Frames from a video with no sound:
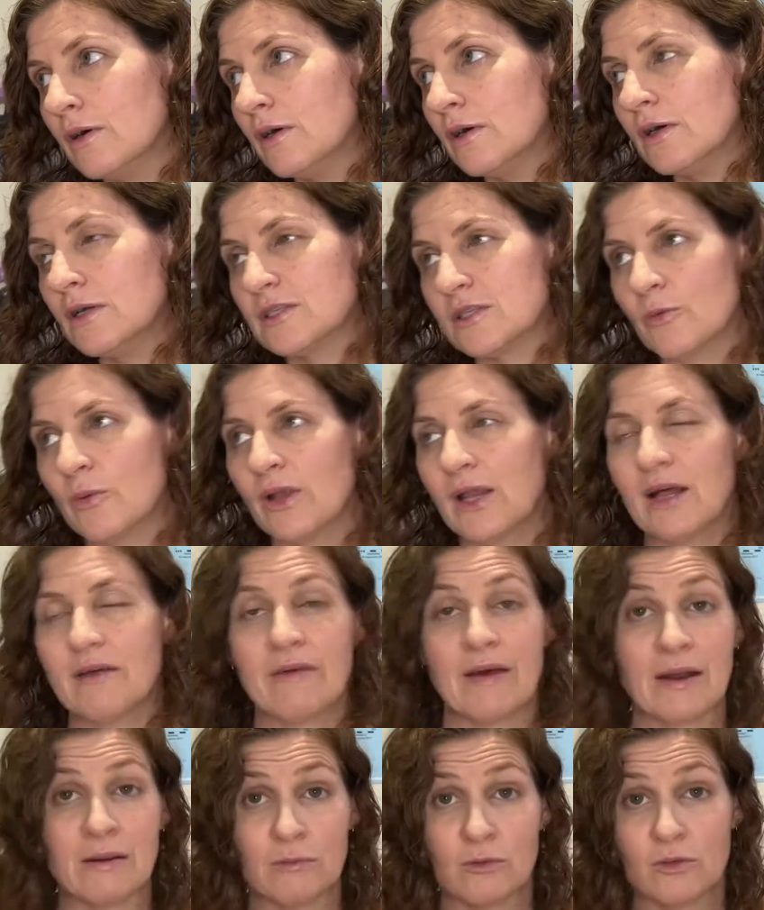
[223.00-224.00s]
So we love
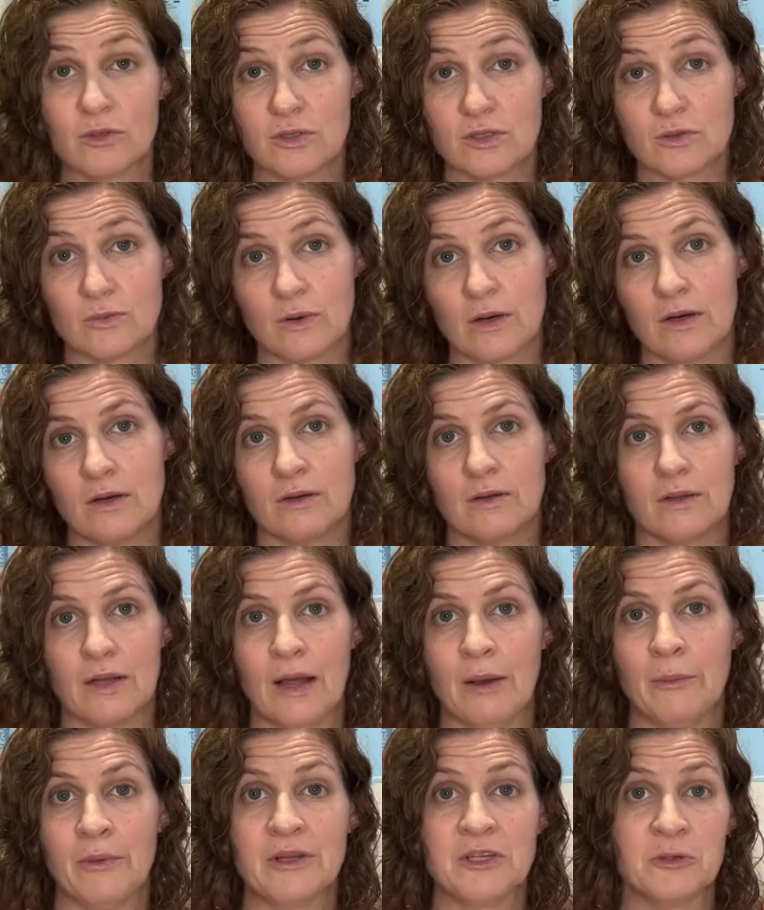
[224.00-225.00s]
animals as well.
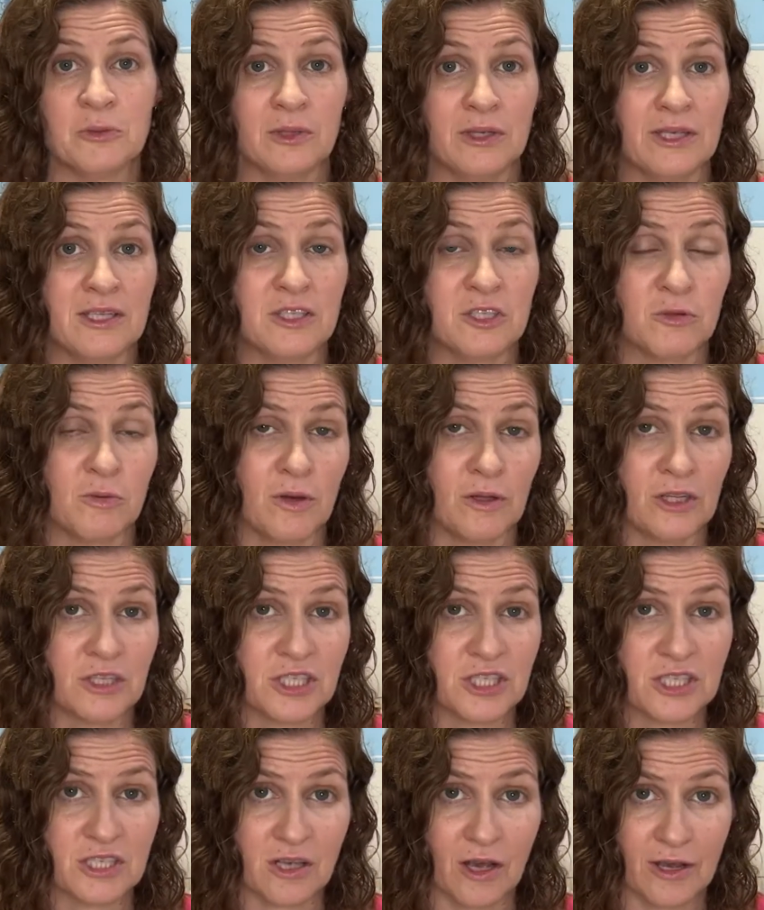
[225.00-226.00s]
And we're doing a zoology
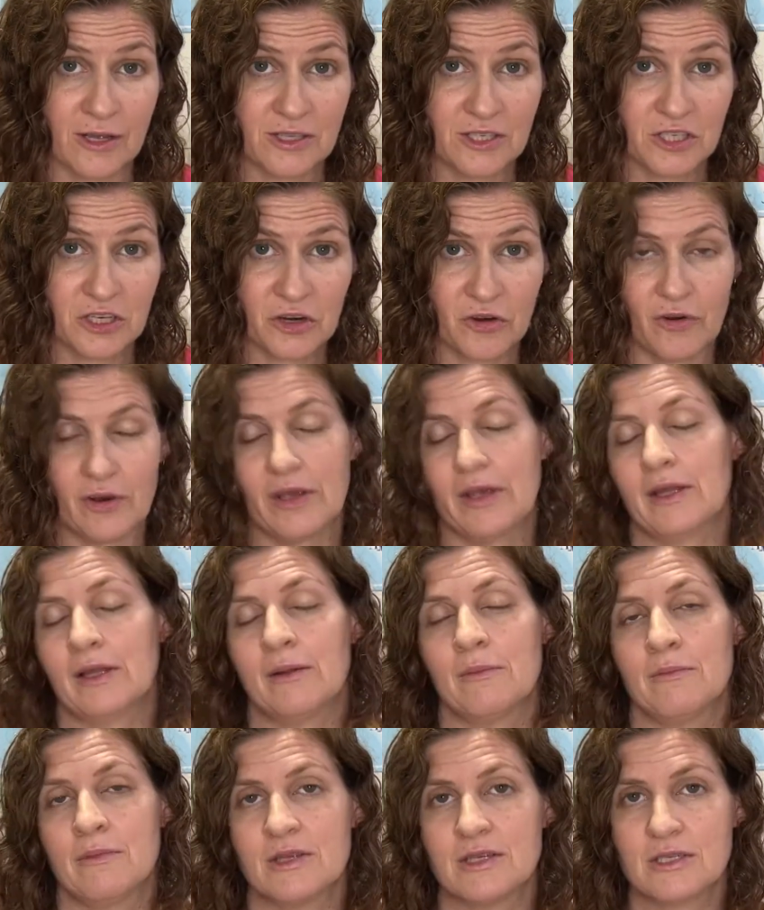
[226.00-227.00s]
science
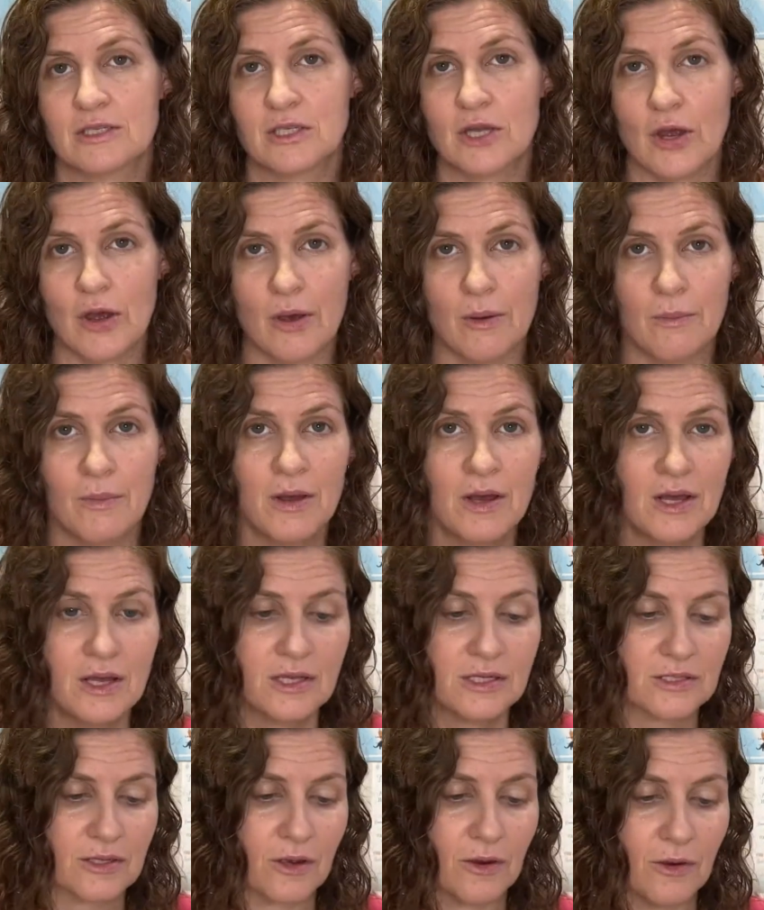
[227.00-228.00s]
curriculum this term.
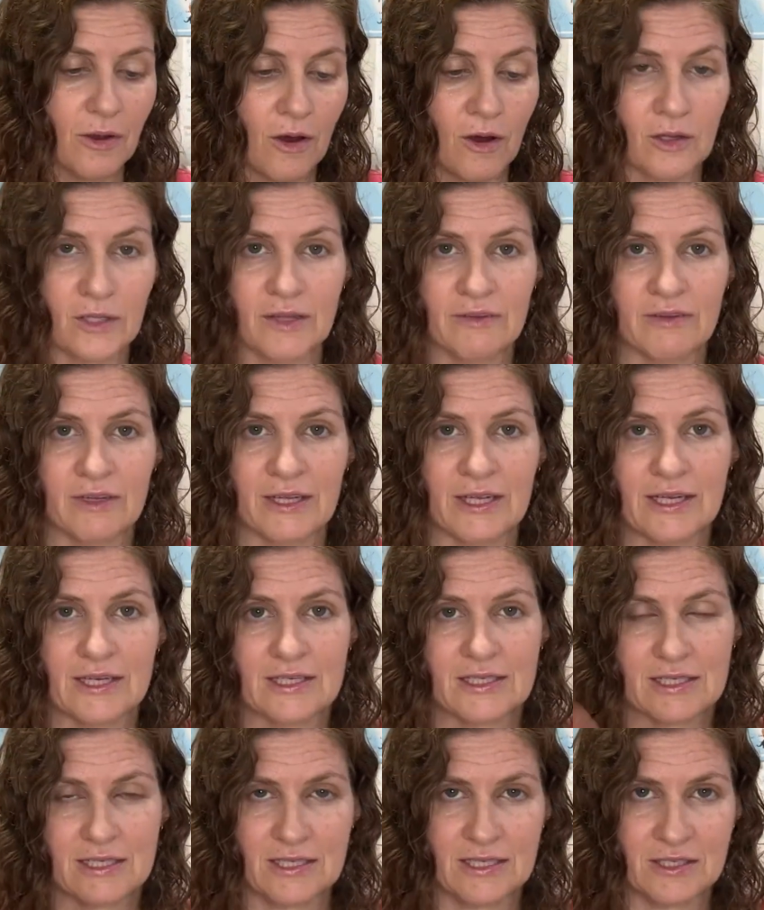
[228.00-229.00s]
So I'll leave a link
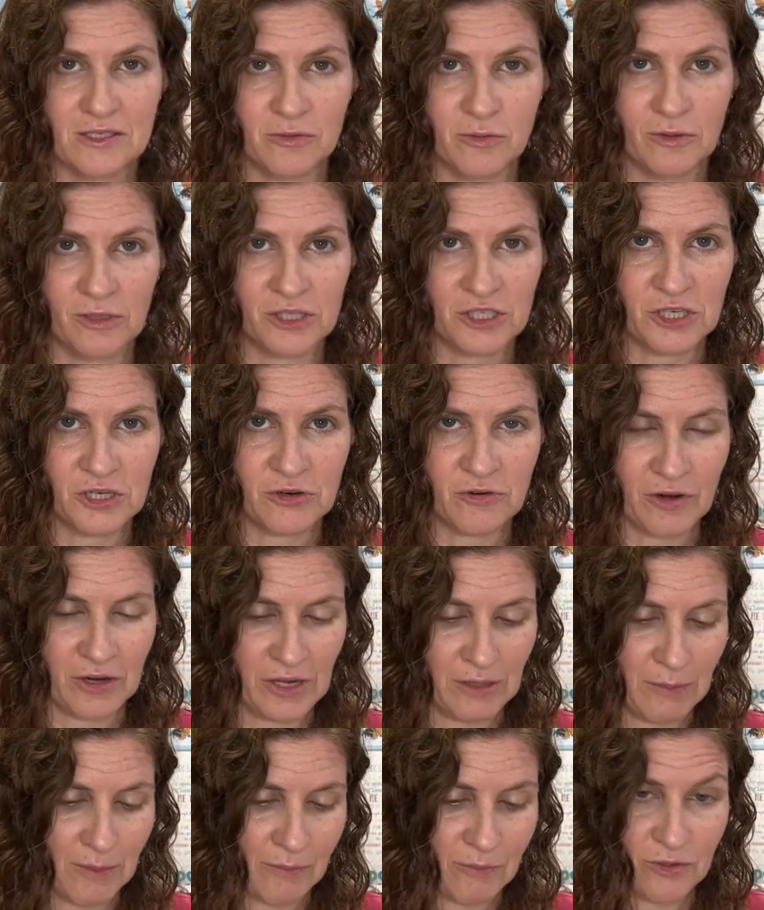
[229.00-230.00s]
to the zoology
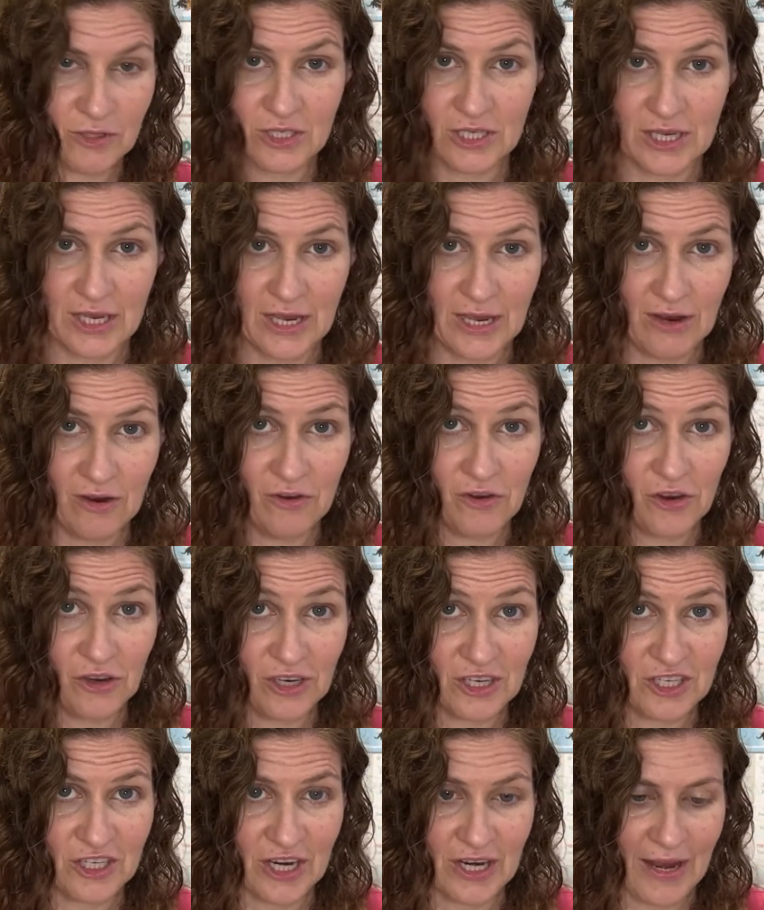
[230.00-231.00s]
curriculum I'm using here, and you can
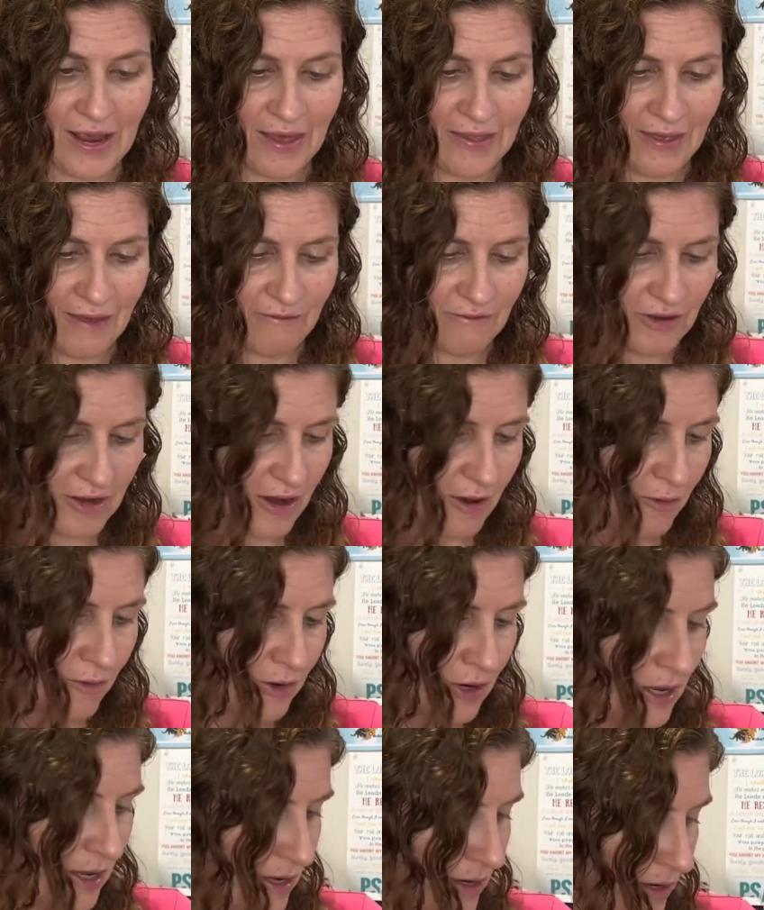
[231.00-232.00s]
check out that video on
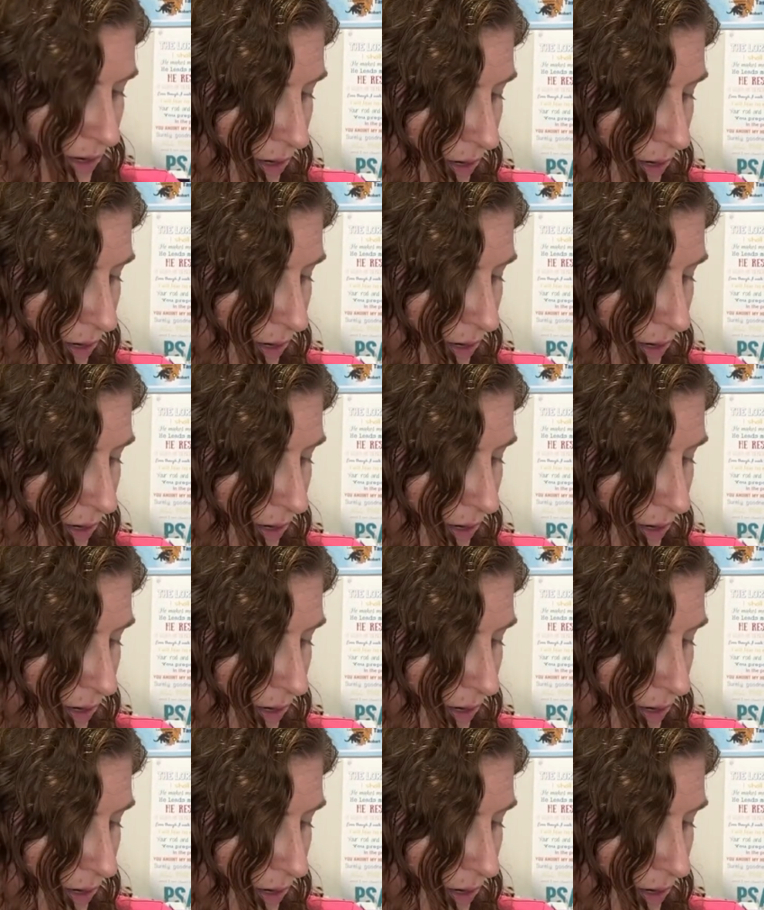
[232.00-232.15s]
it.